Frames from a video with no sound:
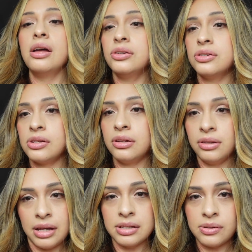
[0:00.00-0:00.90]
just other
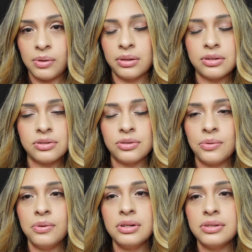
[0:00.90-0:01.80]
things around the
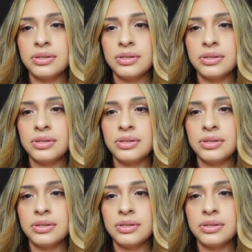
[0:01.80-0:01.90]
stores.